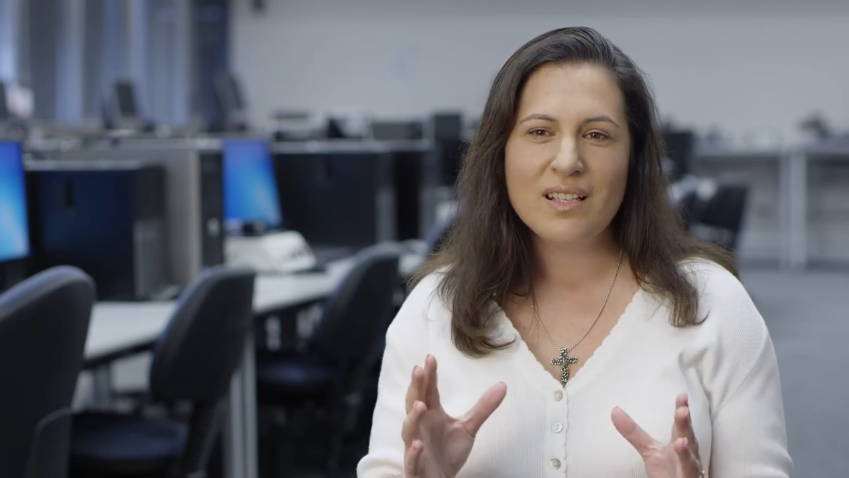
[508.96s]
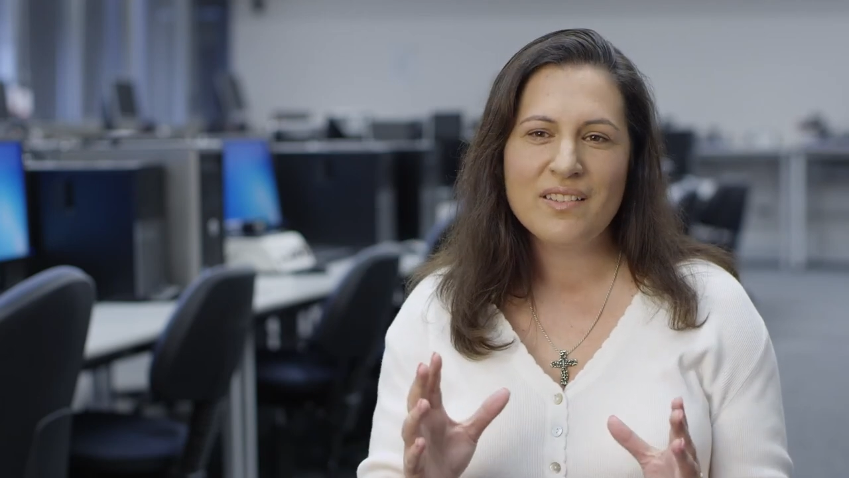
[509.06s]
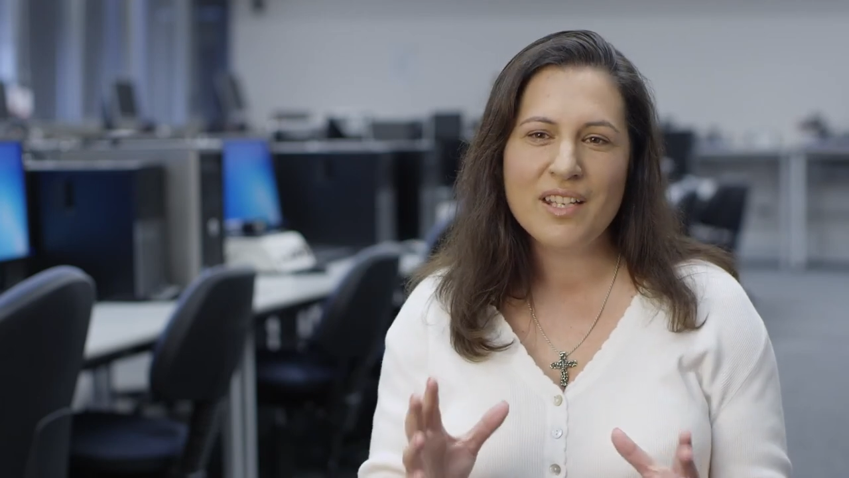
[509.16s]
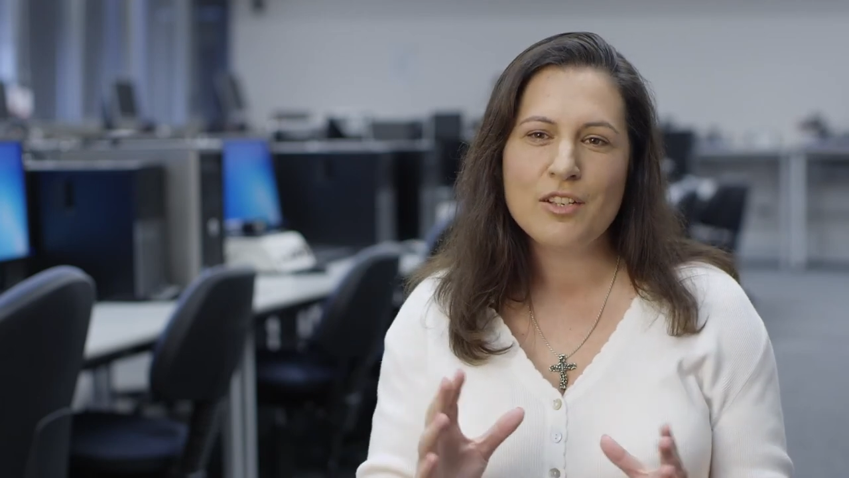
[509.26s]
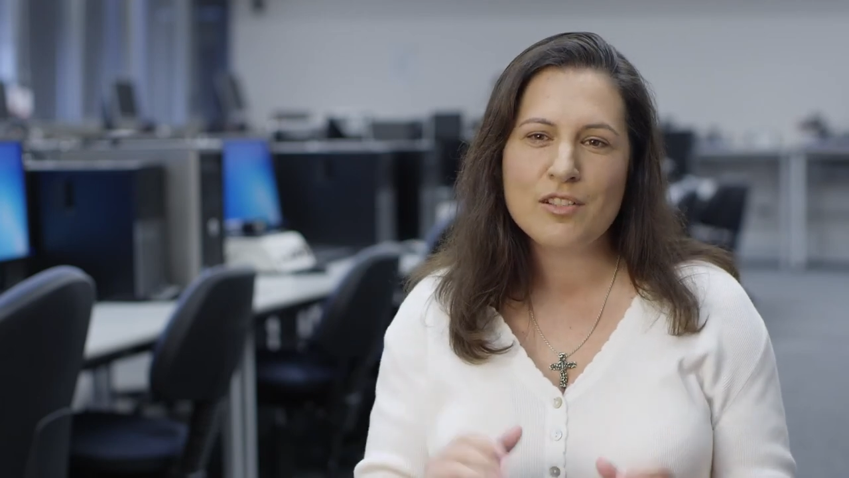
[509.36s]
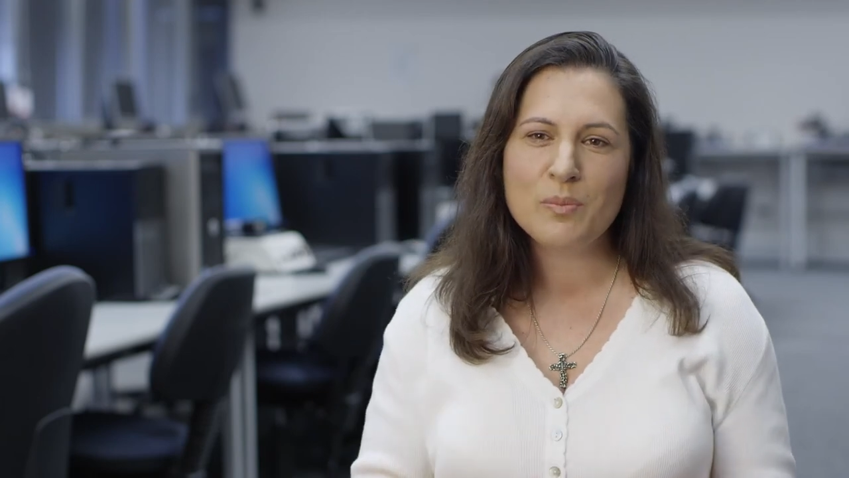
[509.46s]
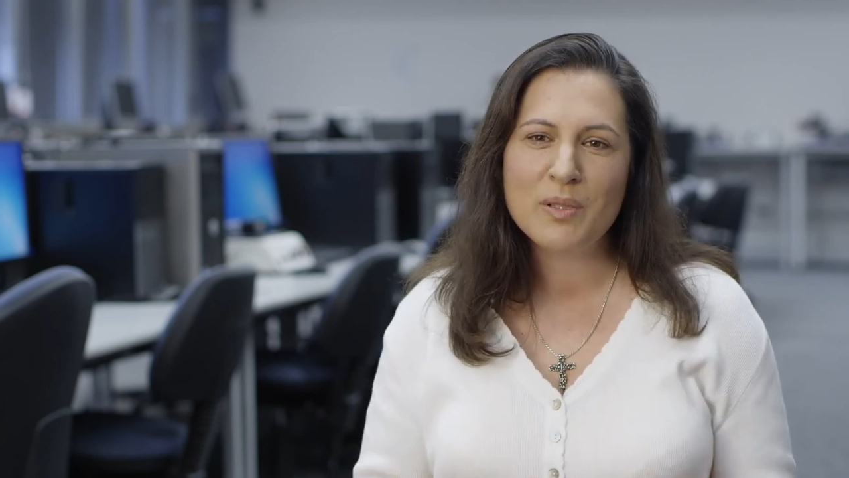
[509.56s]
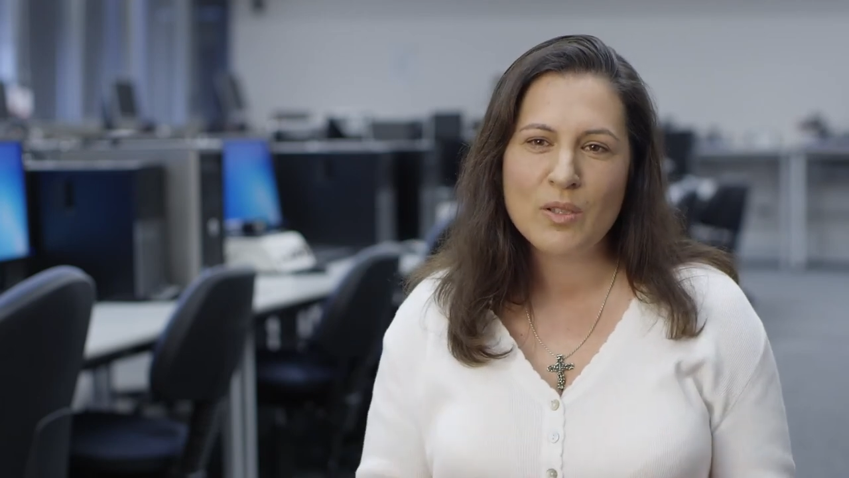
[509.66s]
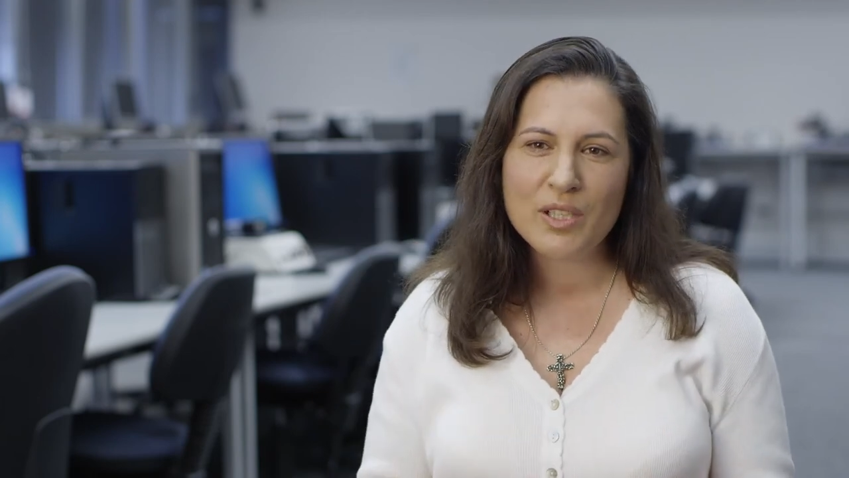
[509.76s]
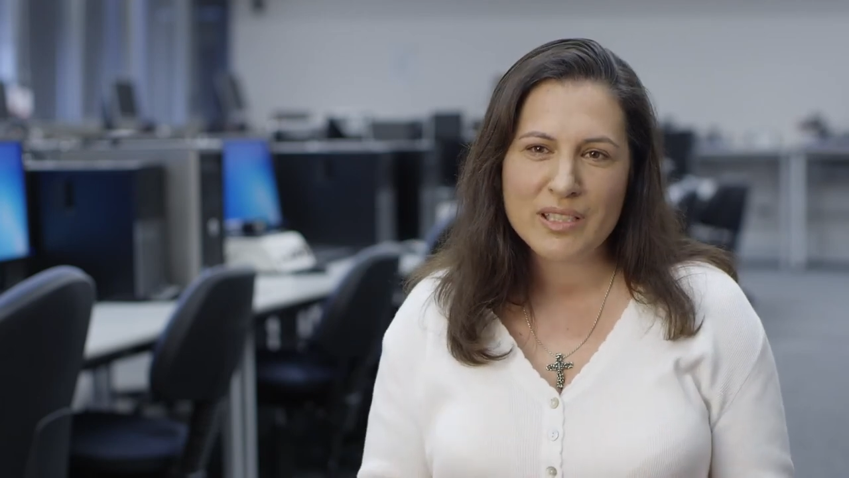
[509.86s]
they used to be
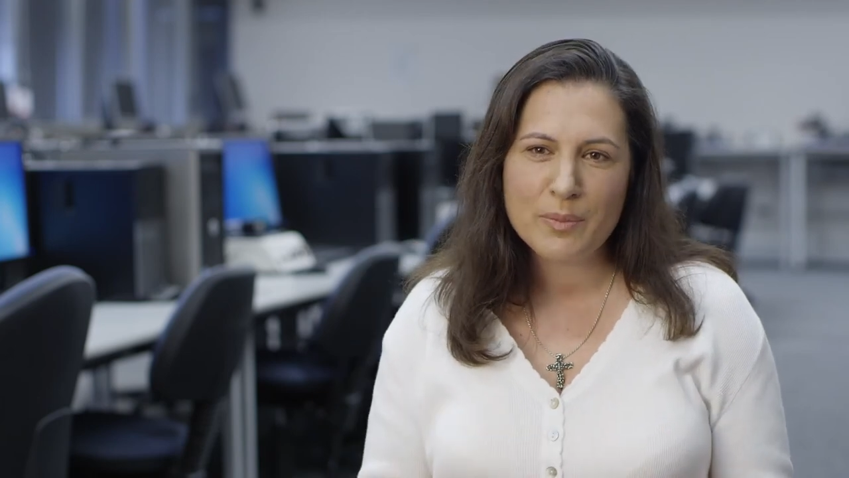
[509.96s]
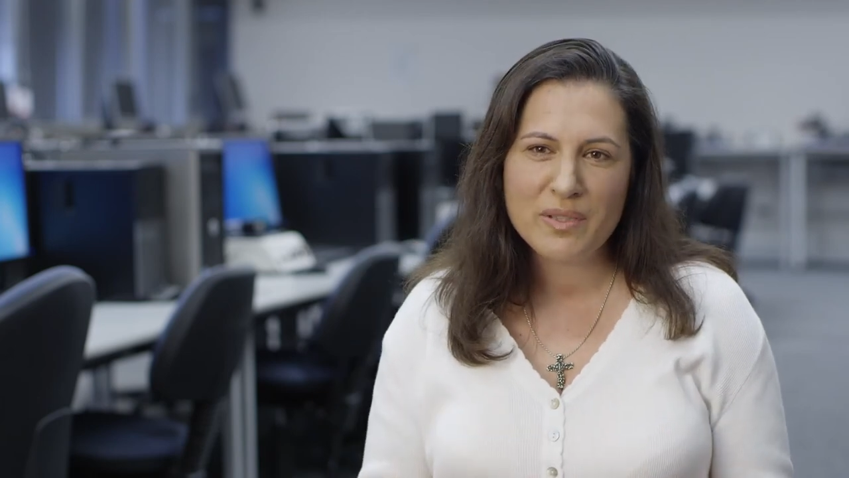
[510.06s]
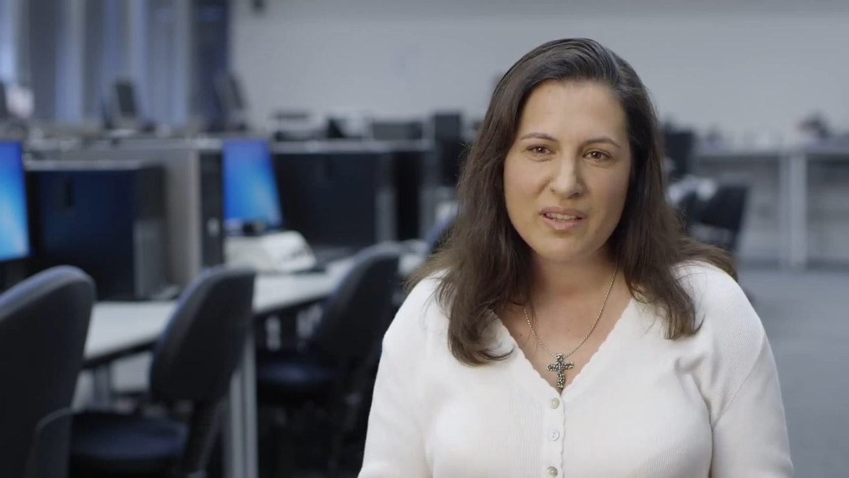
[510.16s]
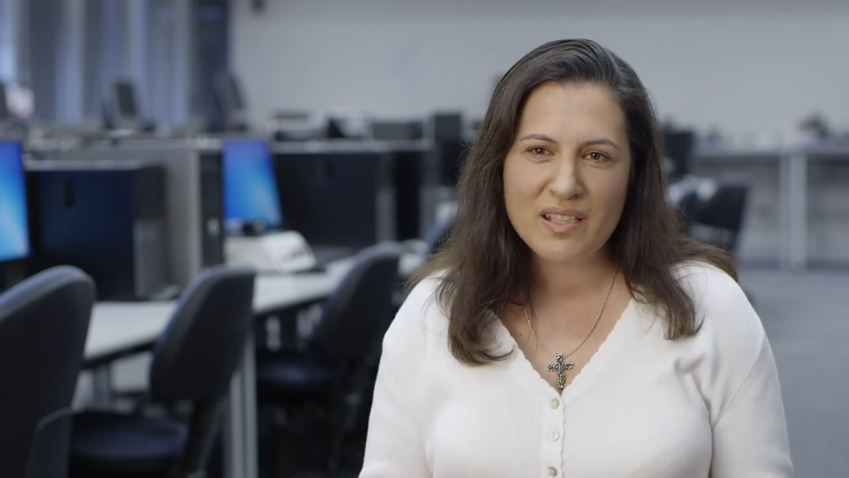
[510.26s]
locked up in